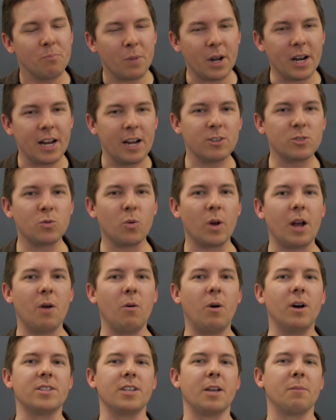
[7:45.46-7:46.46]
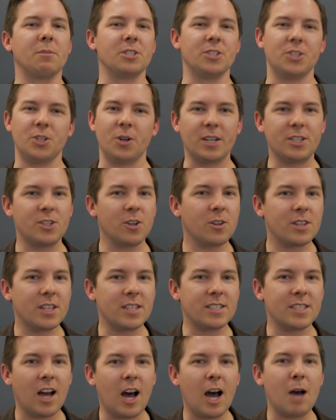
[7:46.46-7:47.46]
But here's what I was able to do. I took
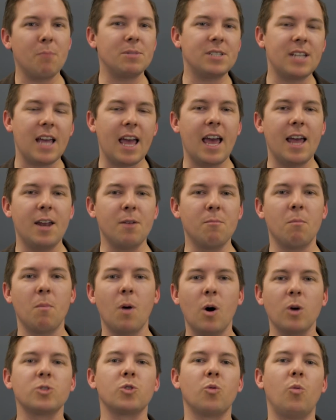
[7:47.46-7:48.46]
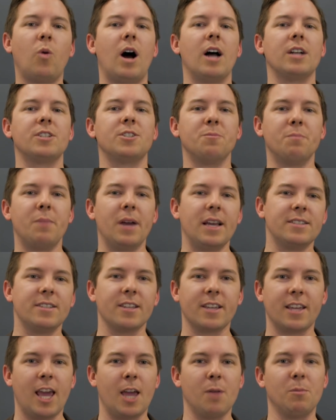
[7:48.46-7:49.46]
the top 10 most watched
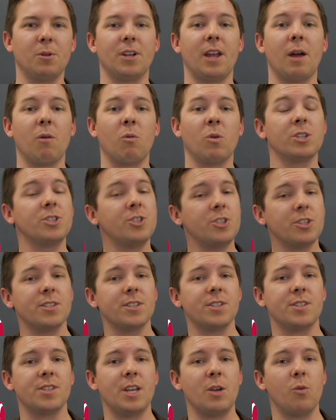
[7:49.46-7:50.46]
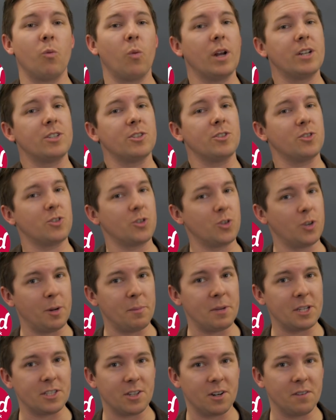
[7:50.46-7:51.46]
basic cable networks just to see which
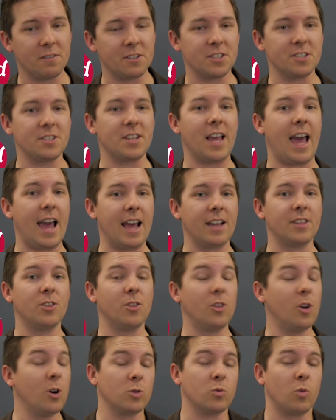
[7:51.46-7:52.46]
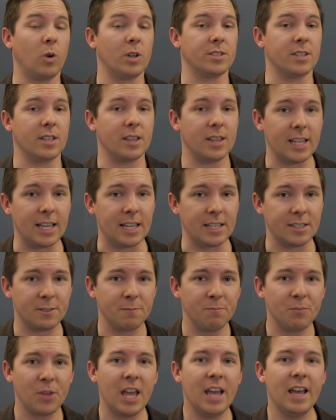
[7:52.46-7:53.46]
streaming services had those ones at
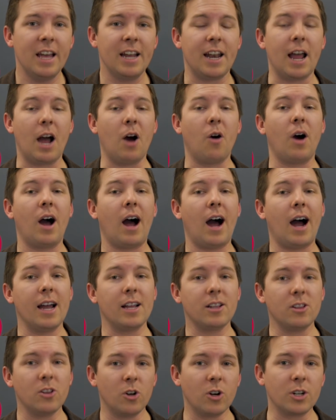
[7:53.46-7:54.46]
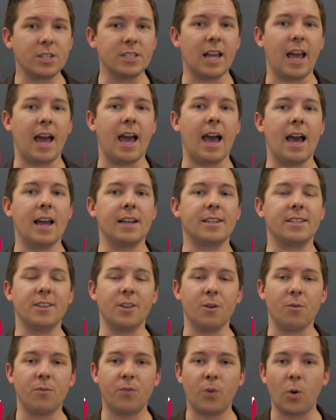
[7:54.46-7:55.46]
least. Now, I looked at
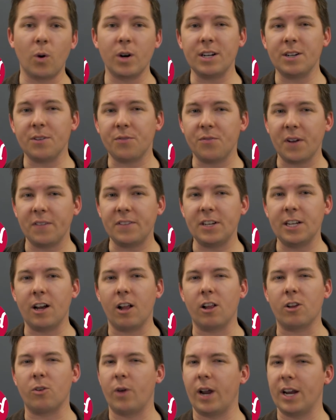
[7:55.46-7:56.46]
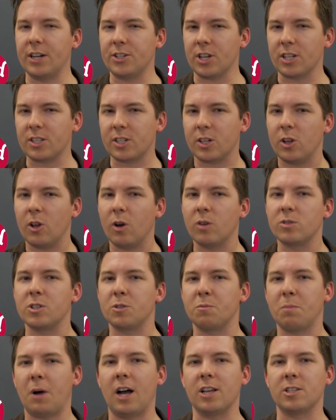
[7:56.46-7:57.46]
the $40 to $50 range as close
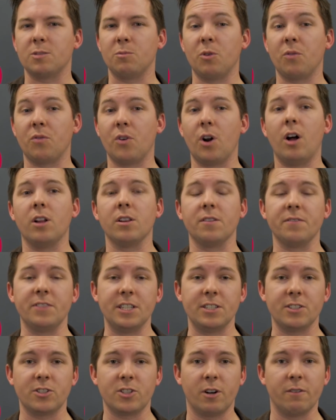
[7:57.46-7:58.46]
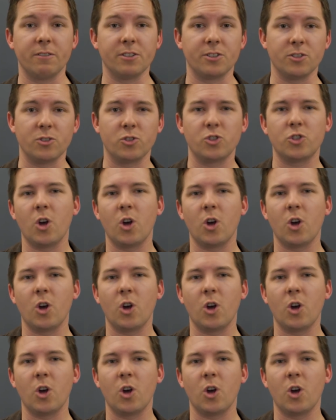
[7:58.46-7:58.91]
as possible for all of these services.